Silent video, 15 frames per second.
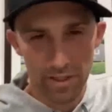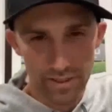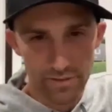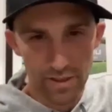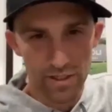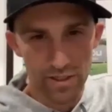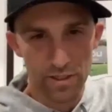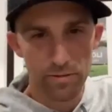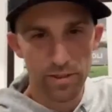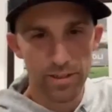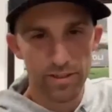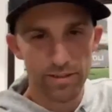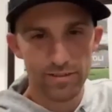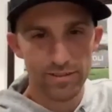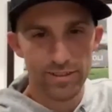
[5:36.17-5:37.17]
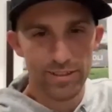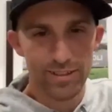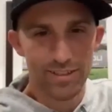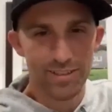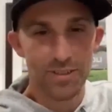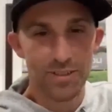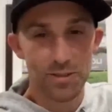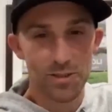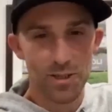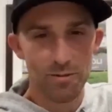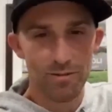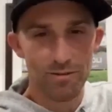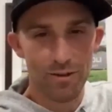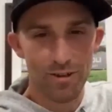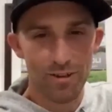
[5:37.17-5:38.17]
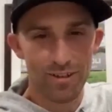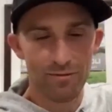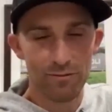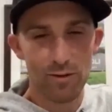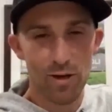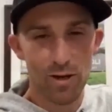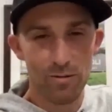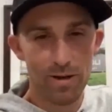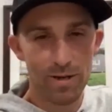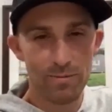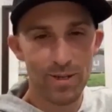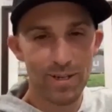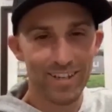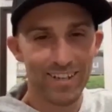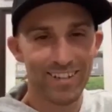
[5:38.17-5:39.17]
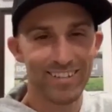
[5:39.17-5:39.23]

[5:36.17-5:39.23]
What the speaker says: Hughie, and your time to fire one at me.